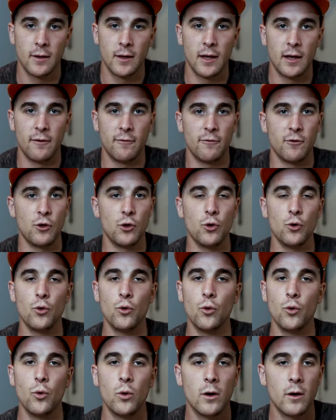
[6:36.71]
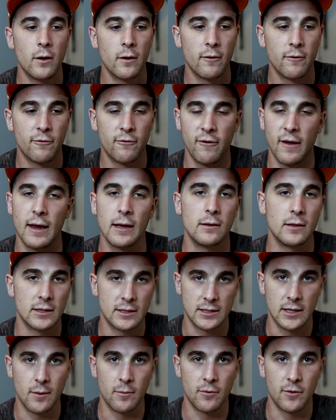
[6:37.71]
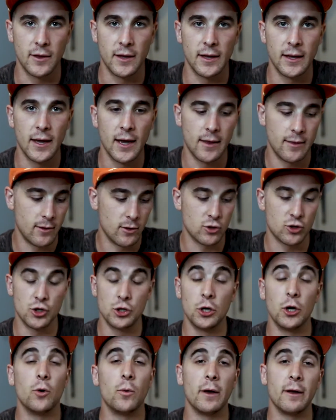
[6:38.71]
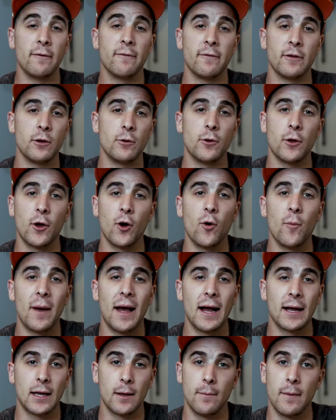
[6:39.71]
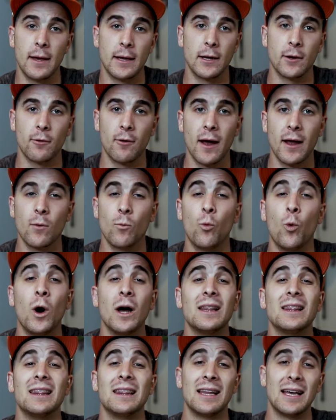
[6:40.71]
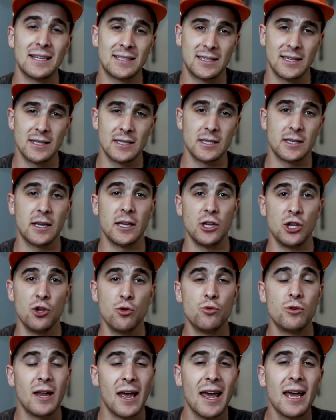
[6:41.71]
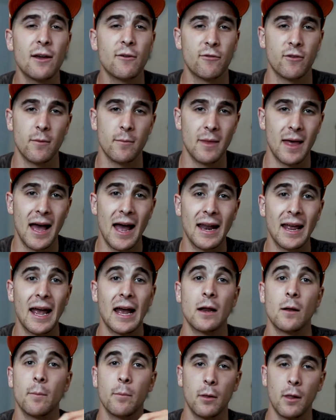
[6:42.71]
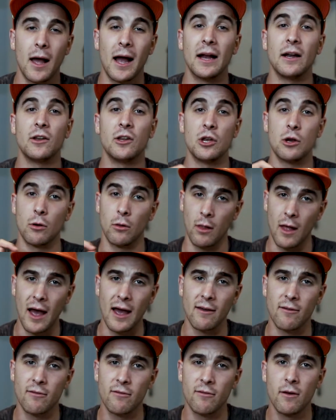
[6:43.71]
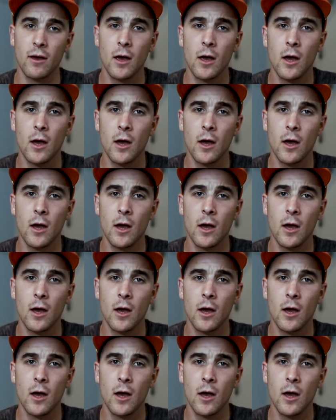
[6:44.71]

If you fail at something and there's no way for you to go back and make it right, what lessons can you take from that and apply to your life?